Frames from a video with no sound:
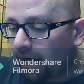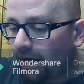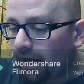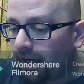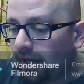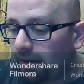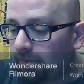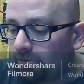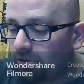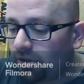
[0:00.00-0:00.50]
I
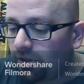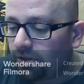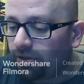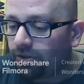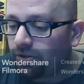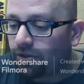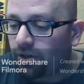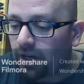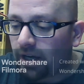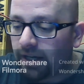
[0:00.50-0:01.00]
am gonna
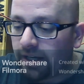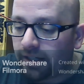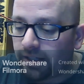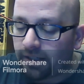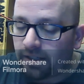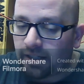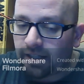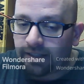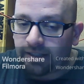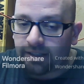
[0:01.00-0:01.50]
try
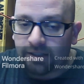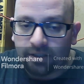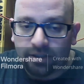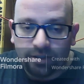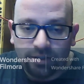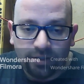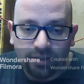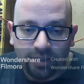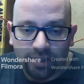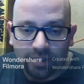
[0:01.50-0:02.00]
like in the
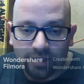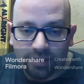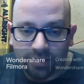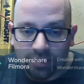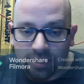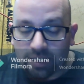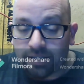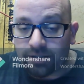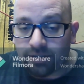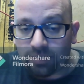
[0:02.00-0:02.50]
new year
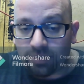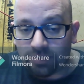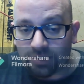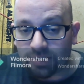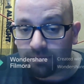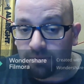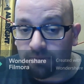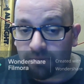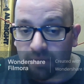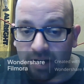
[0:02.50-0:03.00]
try to do
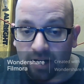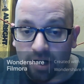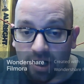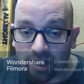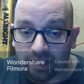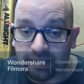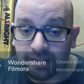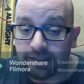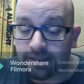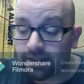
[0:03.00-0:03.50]
some of my
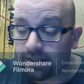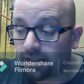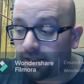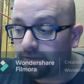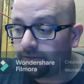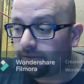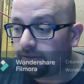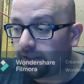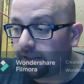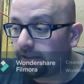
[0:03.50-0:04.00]
hockey
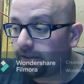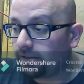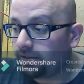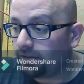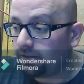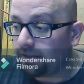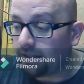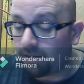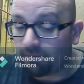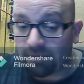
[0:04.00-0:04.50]
stuff, like
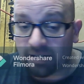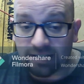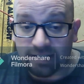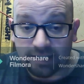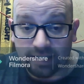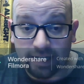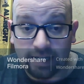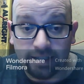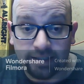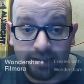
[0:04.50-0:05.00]
get my
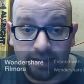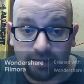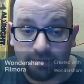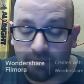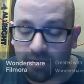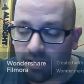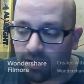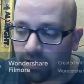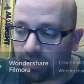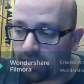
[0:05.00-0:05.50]
skates and
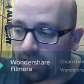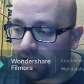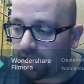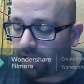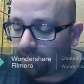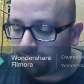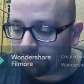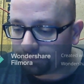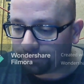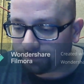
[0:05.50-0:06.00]
my
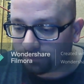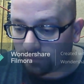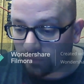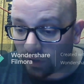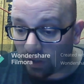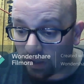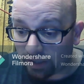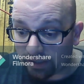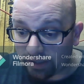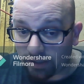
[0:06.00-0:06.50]
uh,
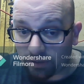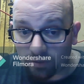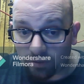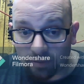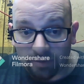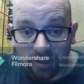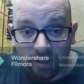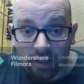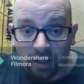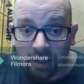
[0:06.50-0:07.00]
hockey
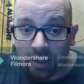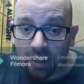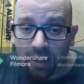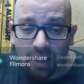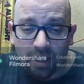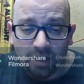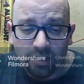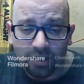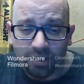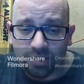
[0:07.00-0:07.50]
equipment,
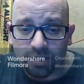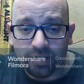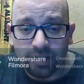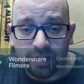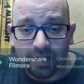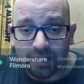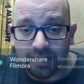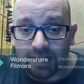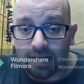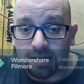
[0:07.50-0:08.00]
and just show you guys.